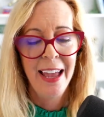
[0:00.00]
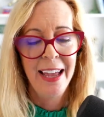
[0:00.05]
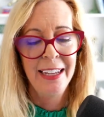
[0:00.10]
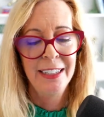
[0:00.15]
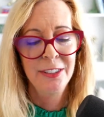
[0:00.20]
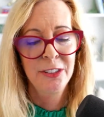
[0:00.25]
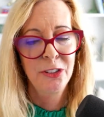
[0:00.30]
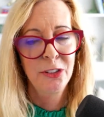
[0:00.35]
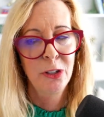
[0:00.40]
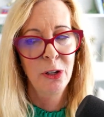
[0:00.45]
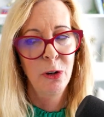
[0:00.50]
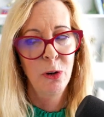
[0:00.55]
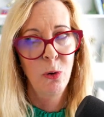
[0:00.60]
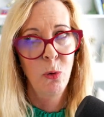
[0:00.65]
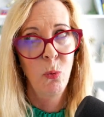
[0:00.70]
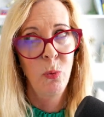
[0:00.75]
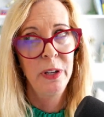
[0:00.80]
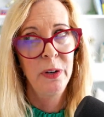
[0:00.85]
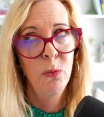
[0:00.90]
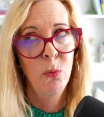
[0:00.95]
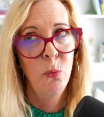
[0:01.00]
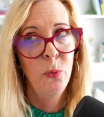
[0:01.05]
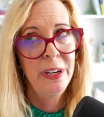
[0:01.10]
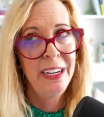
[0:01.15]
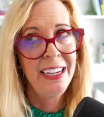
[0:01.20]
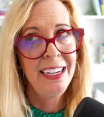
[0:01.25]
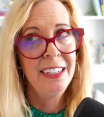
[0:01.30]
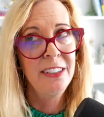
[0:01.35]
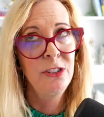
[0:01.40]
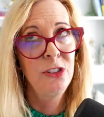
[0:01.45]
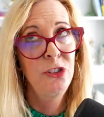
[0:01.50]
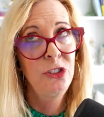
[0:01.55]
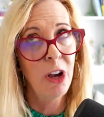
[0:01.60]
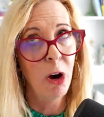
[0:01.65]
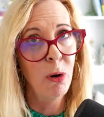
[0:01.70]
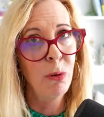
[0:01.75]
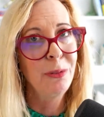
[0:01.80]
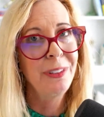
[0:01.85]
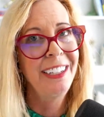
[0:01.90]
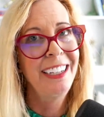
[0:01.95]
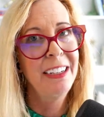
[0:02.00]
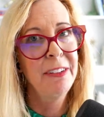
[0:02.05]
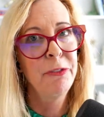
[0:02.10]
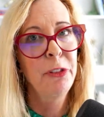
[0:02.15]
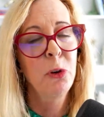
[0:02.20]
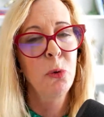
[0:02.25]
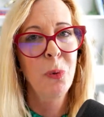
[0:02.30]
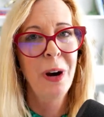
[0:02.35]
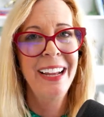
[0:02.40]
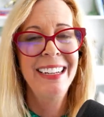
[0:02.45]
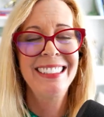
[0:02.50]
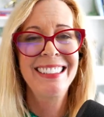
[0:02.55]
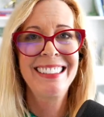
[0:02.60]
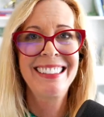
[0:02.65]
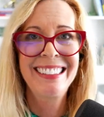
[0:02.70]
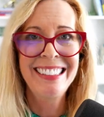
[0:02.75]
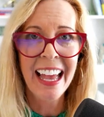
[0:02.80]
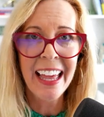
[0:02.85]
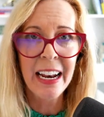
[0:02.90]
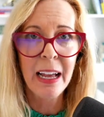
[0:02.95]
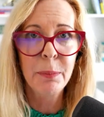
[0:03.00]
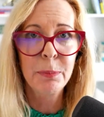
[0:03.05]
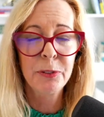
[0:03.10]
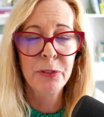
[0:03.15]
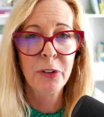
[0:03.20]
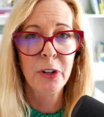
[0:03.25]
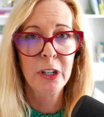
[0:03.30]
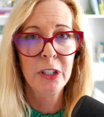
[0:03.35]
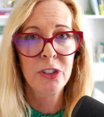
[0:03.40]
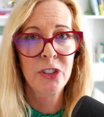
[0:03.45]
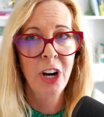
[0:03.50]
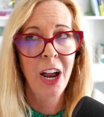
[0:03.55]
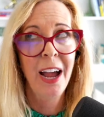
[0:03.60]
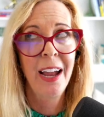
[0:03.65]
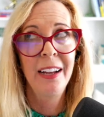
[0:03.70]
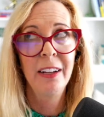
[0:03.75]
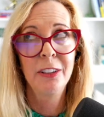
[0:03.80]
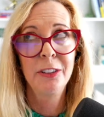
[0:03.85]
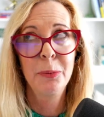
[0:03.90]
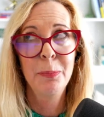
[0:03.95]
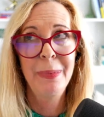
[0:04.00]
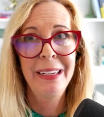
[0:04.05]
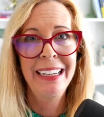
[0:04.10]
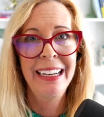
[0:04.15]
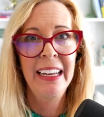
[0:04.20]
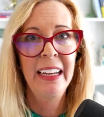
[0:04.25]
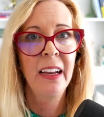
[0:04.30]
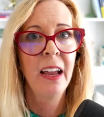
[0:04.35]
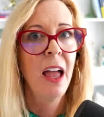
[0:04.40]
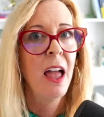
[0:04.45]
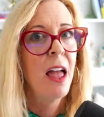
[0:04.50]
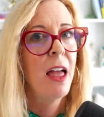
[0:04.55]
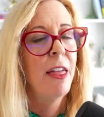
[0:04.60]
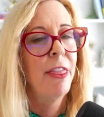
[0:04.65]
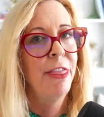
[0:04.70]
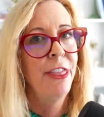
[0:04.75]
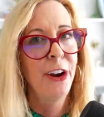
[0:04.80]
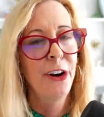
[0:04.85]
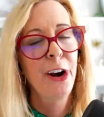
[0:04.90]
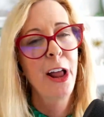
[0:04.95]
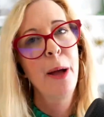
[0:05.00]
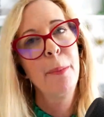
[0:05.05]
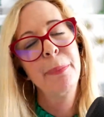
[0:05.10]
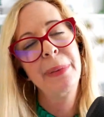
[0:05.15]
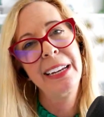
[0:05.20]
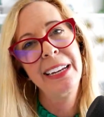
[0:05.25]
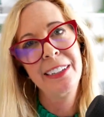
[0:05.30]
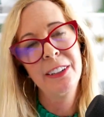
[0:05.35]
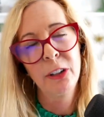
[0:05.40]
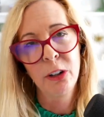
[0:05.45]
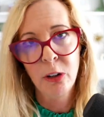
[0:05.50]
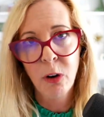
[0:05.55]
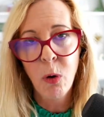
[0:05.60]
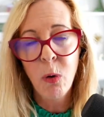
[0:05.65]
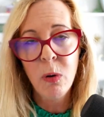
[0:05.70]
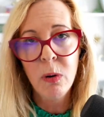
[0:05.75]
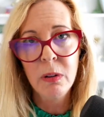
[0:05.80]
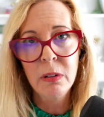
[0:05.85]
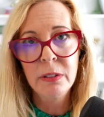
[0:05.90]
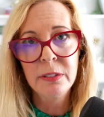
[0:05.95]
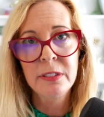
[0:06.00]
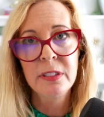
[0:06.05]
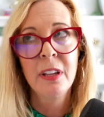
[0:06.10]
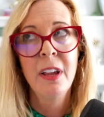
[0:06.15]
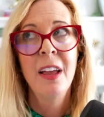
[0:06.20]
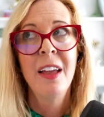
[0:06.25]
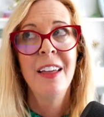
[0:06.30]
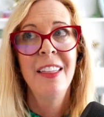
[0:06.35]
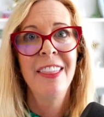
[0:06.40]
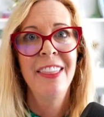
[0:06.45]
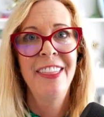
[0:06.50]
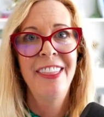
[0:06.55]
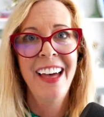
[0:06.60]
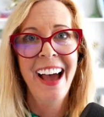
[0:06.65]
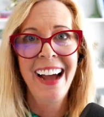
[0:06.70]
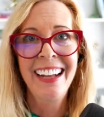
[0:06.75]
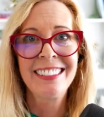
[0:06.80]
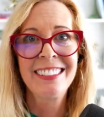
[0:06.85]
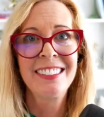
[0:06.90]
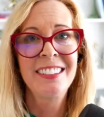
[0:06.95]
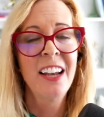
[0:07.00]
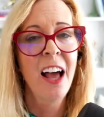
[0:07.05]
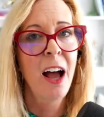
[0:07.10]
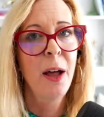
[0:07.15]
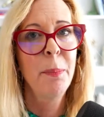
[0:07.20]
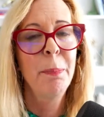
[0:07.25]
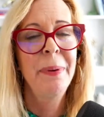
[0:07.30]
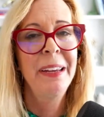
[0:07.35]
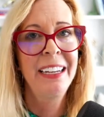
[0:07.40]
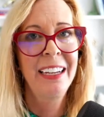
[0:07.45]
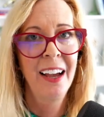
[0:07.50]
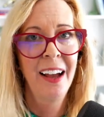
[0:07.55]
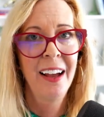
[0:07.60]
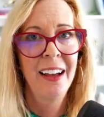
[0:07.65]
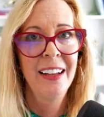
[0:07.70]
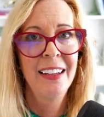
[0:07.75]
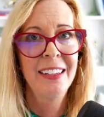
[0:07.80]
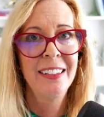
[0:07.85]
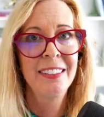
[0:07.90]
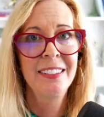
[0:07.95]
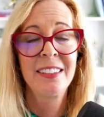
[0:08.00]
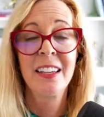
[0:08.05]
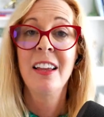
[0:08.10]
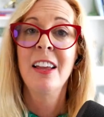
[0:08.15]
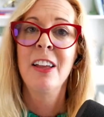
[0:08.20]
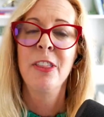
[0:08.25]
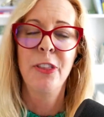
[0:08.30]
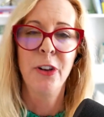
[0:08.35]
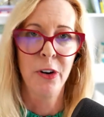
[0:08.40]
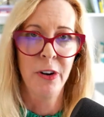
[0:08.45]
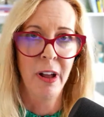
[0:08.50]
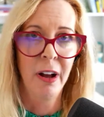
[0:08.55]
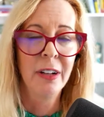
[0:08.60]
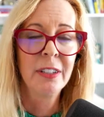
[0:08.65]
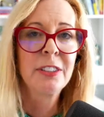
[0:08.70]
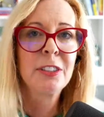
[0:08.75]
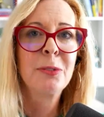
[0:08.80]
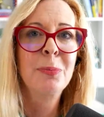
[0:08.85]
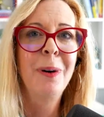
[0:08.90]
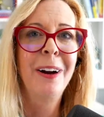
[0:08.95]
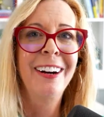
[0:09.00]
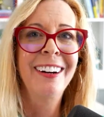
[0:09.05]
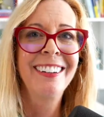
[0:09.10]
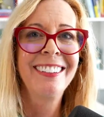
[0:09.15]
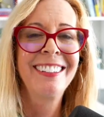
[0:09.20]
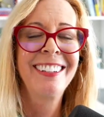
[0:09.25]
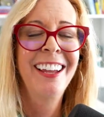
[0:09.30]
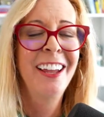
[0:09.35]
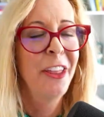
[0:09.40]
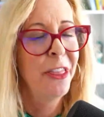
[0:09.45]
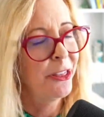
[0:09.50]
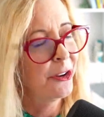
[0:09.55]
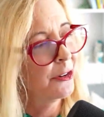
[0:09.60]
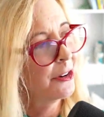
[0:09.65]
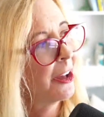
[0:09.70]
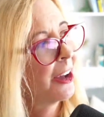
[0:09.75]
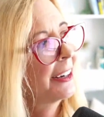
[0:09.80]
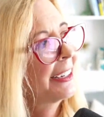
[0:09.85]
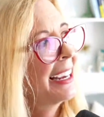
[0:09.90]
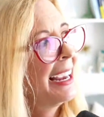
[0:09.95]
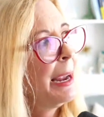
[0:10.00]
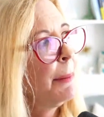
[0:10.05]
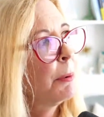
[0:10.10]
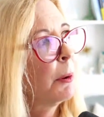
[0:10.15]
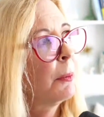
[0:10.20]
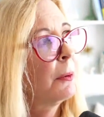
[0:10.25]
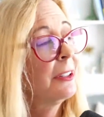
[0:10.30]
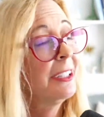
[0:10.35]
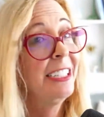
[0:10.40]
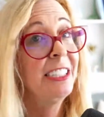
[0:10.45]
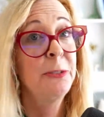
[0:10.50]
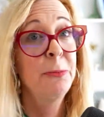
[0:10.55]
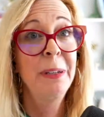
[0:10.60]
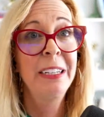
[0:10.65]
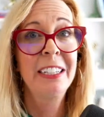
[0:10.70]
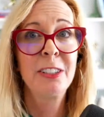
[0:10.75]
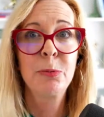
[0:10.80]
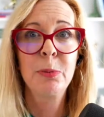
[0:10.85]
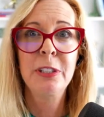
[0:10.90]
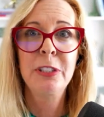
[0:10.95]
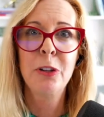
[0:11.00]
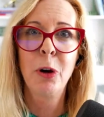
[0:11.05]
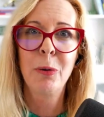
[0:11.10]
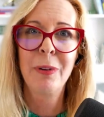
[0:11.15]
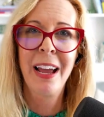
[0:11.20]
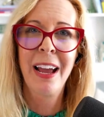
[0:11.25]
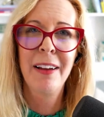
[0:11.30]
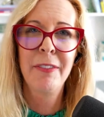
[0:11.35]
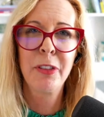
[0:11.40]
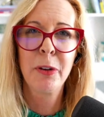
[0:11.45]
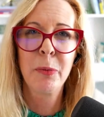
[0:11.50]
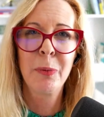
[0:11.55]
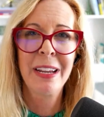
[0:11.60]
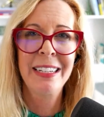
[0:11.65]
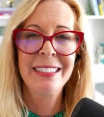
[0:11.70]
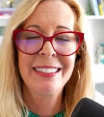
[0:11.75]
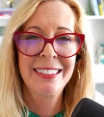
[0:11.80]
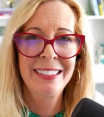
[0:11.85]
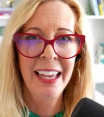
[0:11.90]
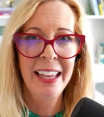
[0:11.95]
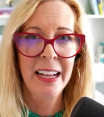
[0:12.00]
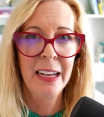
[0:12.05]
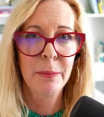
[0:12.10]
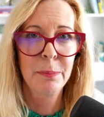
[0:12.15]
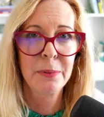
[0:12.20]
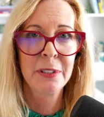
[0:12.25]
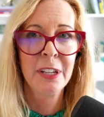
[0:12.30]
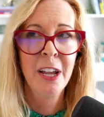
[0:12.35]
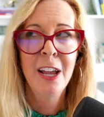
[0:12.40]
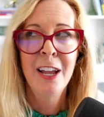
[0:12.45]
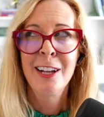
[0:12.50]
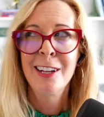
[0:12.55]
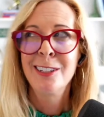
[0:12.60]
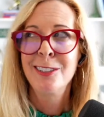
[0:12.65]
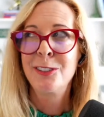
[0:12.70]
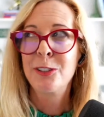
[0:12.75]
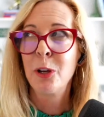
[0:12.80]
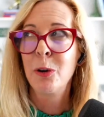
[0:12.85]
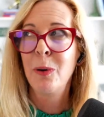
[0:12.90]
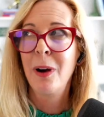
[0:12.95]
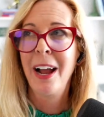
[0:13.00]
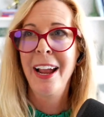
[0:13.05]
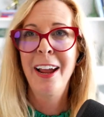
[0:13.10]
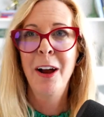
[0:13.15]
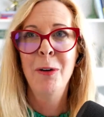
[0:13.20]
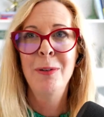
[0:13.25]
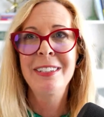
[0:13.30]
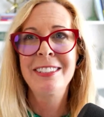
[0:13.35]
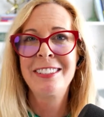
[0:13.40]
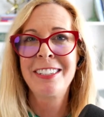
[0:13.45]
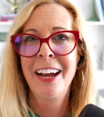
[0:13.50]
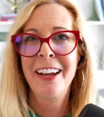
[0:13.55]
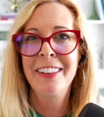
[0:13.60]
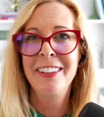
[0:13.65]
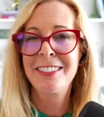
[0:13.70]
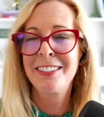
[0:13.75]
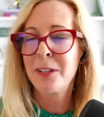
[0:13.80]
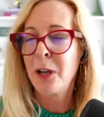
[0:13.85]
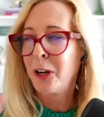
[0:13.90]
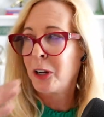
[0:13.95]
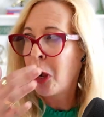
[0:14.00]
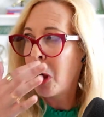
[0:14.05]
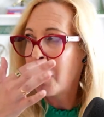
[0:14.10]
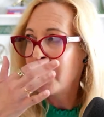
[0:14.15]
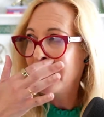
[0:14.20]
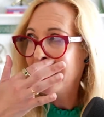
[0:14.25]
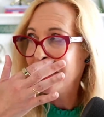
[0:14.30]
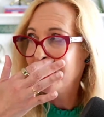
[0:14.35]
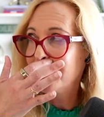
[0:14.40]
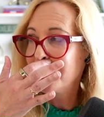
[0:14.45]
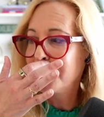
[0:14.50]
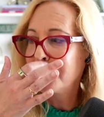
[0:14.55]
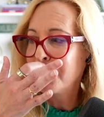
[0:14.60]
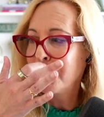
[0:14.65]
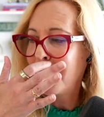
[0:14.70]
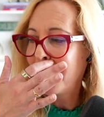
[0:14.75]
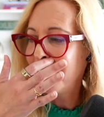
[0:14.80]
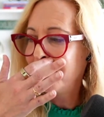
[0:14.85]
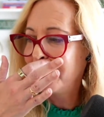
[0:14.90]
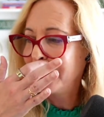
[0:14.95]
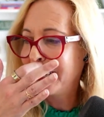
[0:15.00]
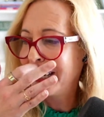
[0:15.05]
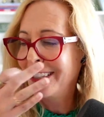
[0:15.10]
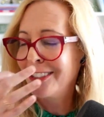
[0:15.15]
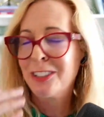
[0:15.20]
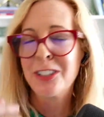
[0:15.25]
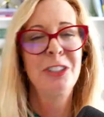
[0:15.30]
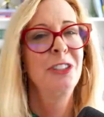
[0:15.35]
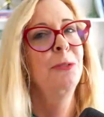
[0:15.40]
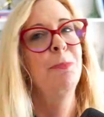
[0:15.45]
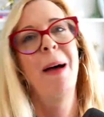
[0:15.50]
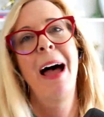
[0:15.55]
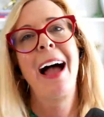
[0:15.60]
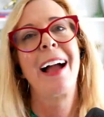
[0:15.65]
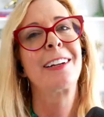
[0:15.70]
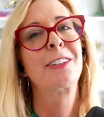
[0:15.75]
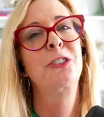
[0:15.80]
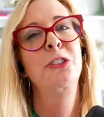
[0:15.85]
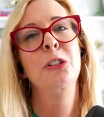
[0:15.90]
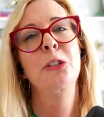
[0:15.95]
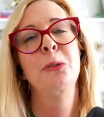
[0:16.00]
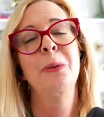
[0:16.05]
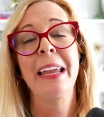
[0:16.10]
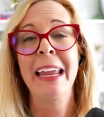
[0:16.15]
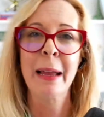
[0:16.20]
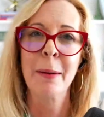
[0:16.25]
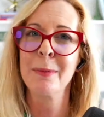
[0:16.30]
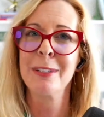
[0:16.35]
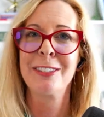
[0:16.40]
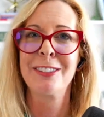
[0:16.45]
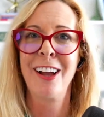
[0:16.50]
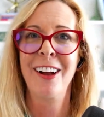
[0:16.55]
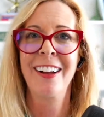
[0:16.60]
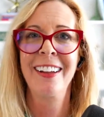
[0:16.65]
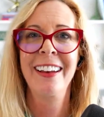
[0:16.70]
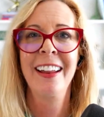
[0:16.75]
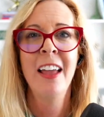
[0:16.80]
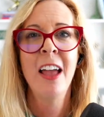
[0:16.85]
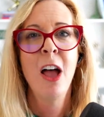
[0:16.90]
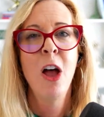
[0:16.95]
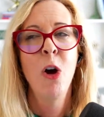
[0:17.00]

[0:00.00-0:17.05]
And so when we don't give the right setups for a child, meaning they're not meeting their goals, that's not because they're not smart, they're not capable. It's because we don't have the right setups. So I always tie this accommodations and modifications back to Amazon.